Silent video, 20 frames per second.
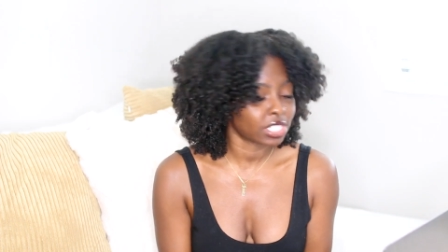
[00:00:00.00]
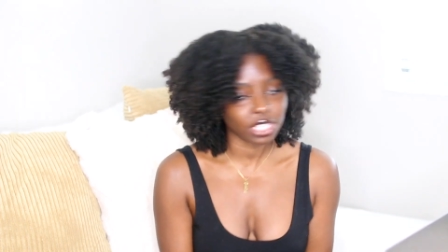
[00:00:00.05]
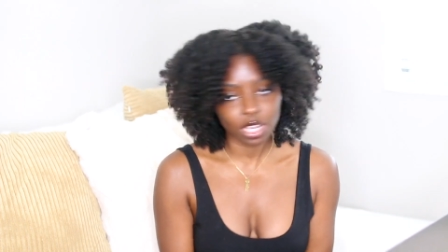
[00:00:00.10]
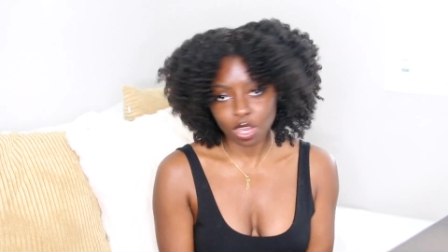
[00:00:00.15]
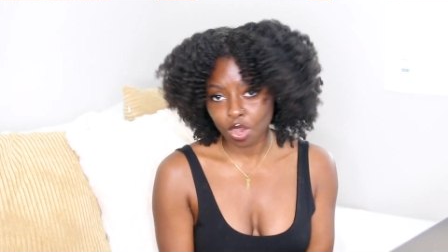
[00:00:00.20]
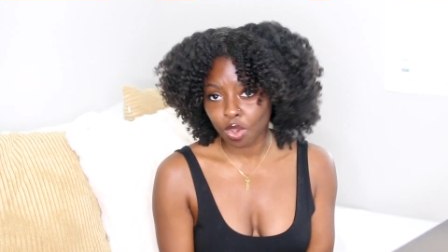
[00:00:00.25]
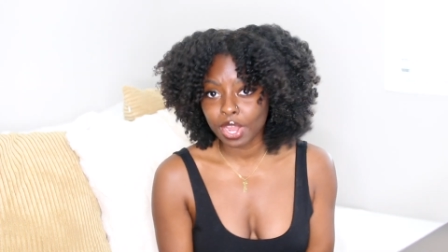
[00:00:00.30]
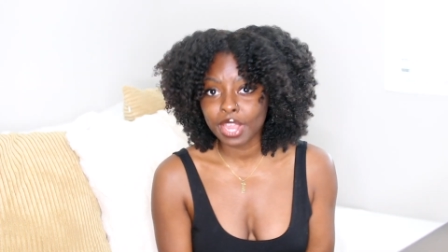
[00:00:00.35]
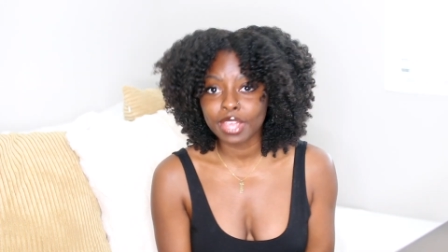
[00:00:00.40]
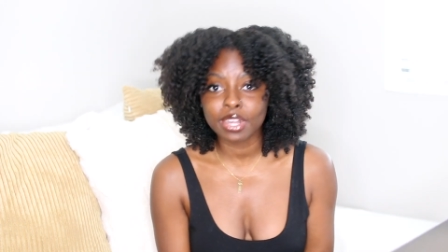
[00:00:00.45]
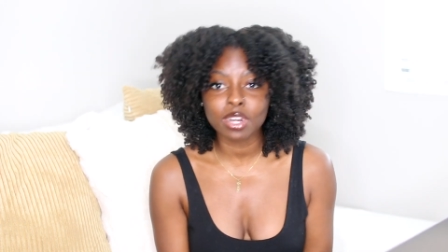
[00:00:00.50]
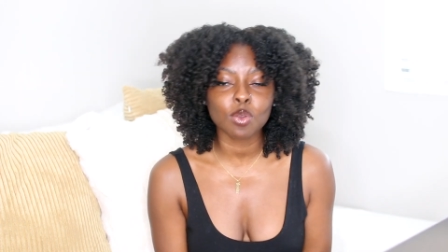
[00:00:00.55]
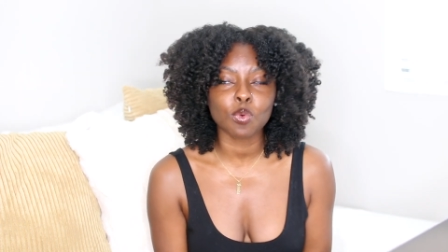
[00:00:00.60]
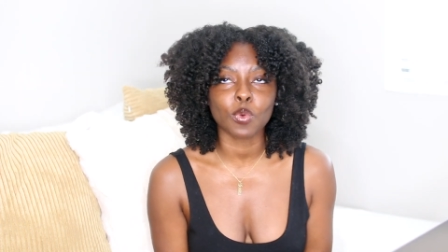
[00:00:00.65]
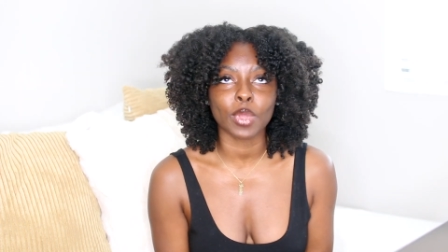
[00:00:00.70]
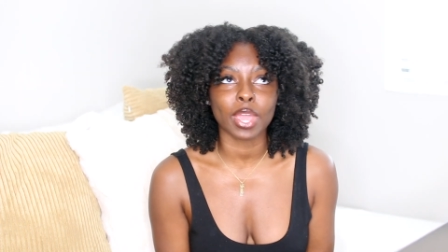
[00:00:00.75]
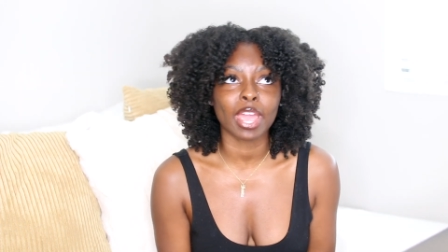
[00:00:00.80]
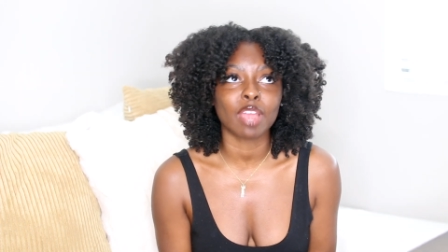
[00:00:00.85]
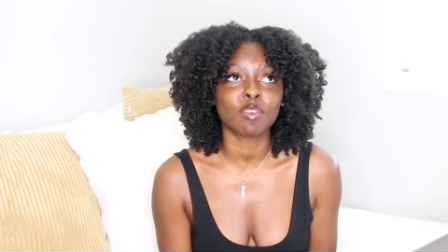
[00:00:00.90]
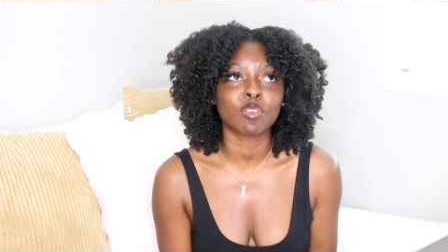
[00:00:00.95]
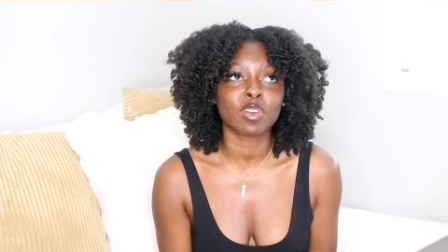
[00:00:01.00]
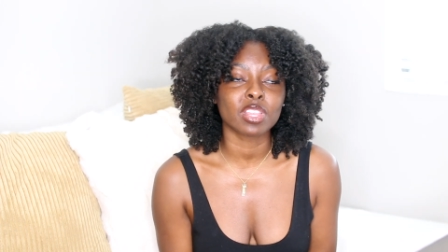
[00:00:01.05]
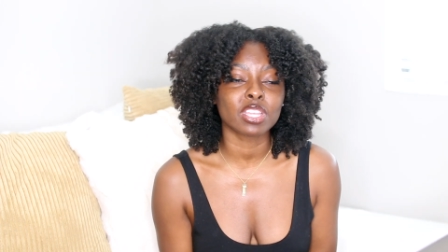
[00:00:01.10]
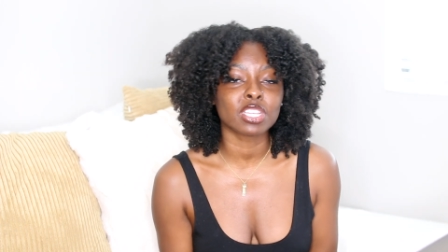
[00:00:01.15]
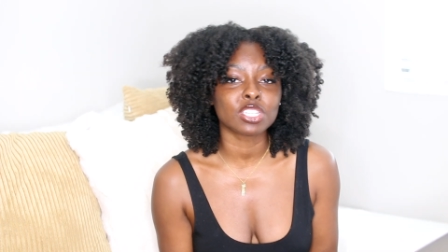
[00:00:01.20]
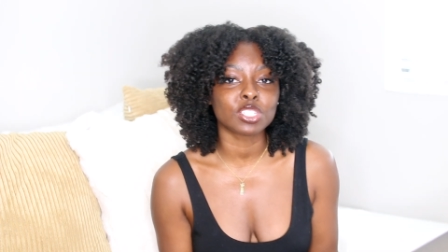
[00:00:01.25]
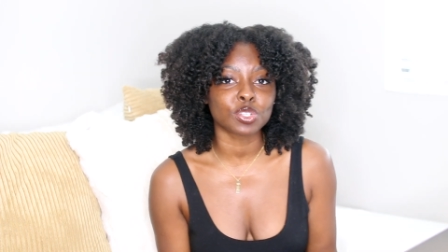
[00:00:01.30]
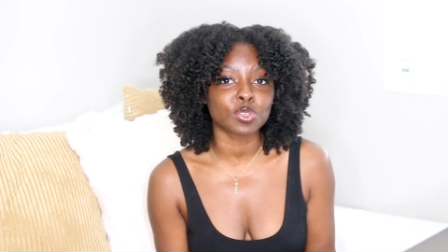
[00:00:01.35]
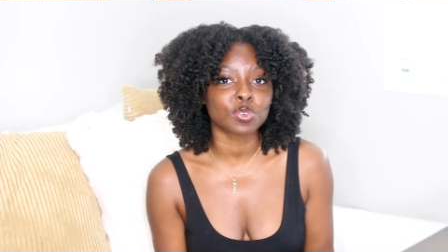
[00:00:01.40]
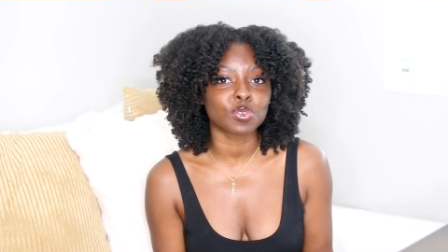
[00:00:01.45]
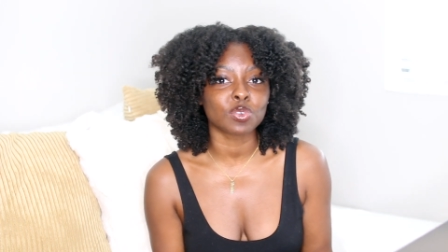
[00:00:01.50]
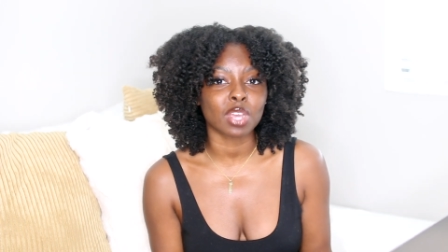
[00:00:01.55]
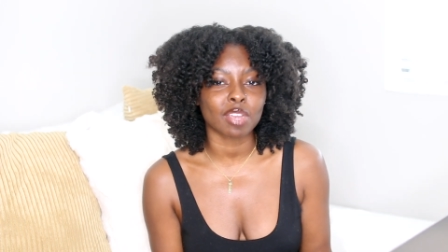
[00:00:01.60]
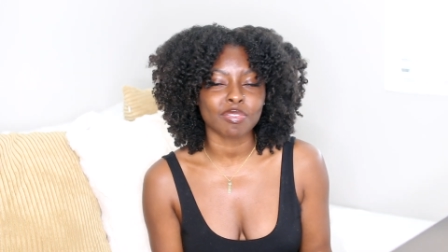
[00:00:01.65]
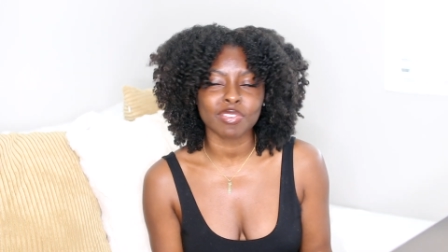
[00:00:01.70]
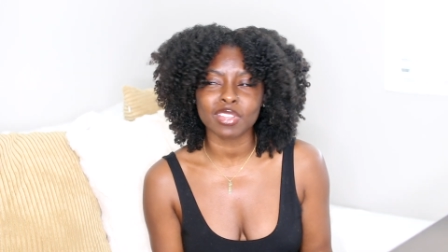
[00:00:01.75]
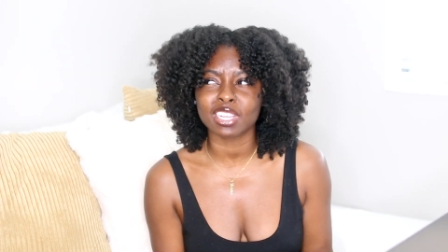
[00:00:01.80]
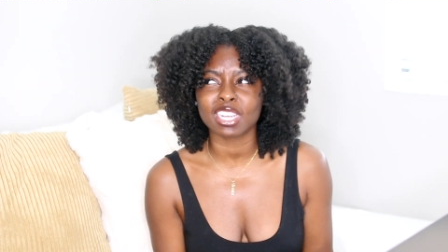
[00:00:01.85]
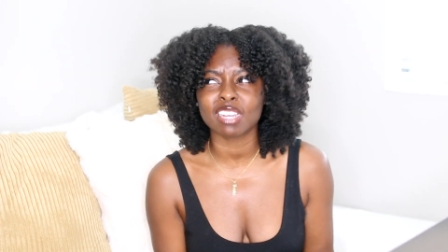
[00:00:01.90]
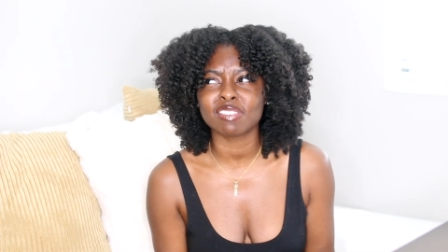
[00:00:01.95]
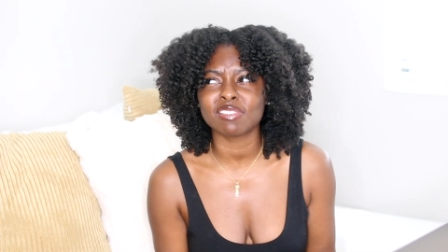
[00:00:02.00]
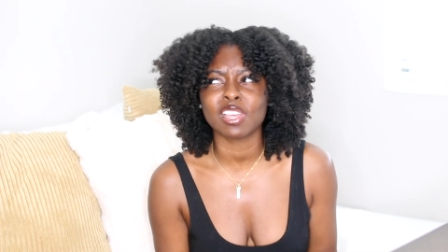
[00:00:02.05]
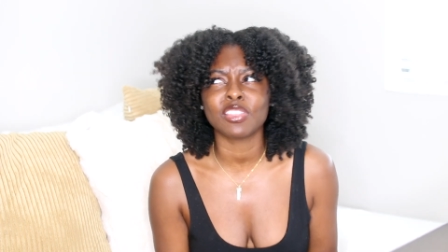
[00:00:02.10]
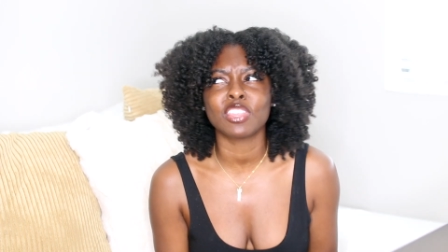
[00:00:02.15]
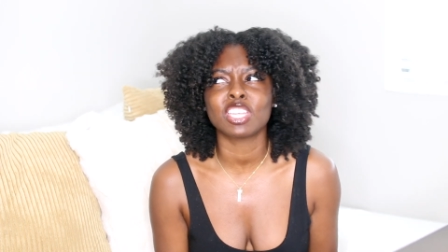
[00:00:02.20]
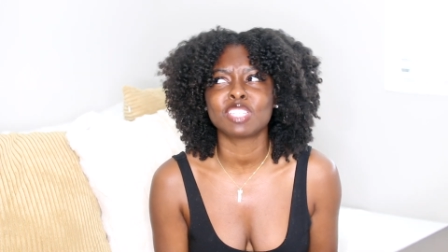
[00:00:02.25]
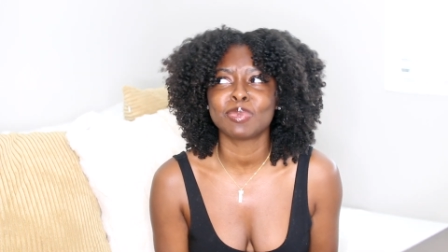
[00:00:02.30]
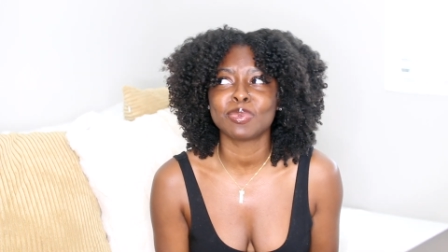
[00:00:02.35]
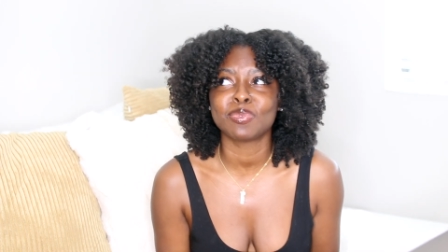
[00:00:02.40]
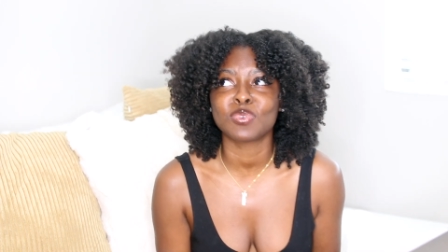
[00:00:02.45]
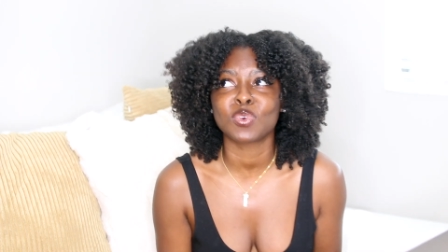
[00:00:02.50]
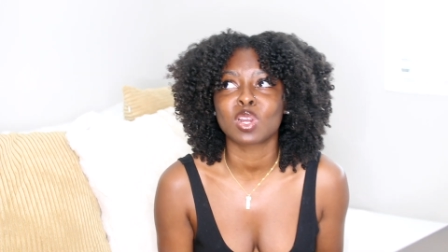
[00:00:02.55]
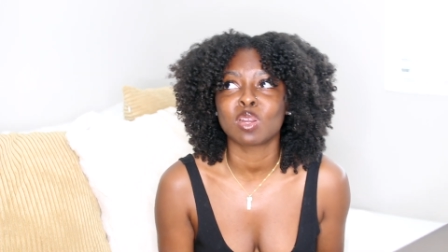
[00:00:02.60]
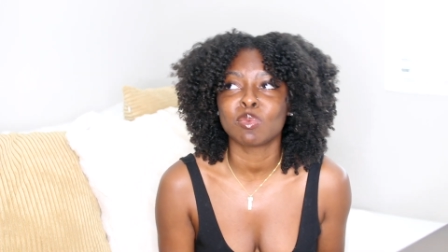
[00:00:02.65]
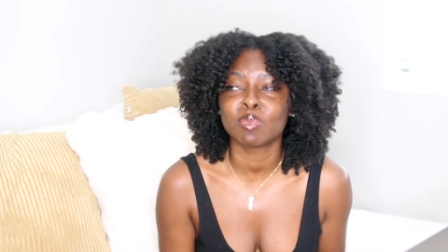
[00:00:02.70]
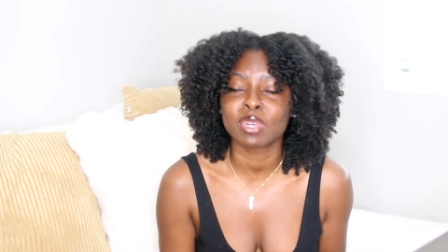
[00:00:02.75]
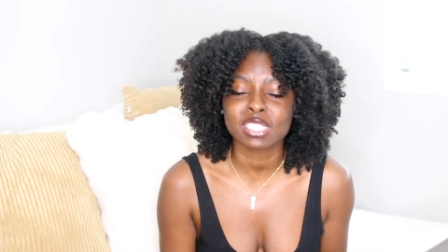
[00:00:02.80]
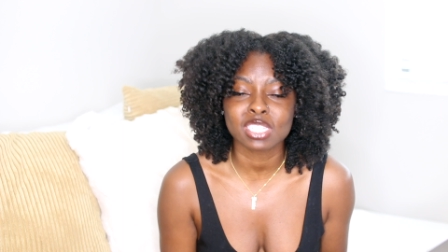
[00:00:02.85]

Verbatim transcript: so in a way, I really do, I feel like I've said this before,